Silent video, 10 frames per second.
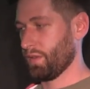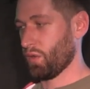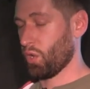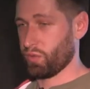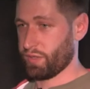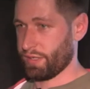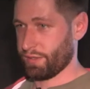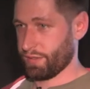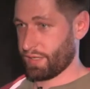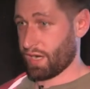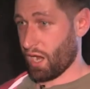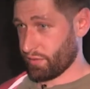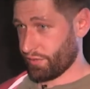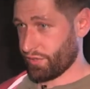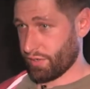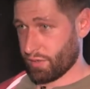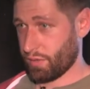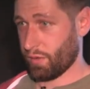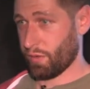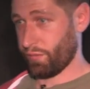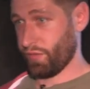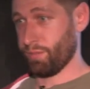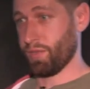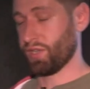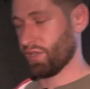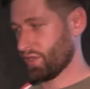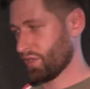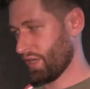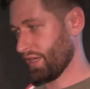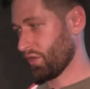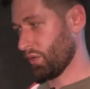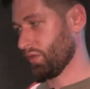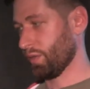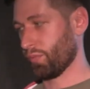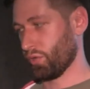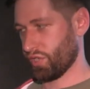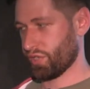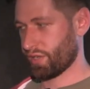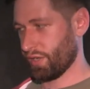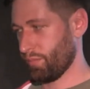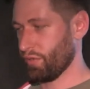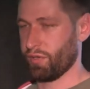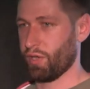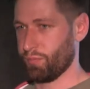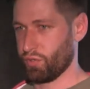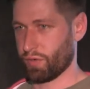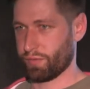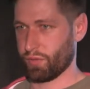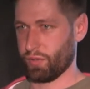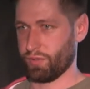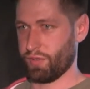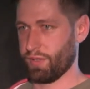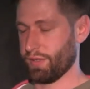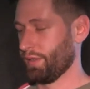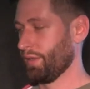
all the calendar of the meetings and all the projects can be observed on the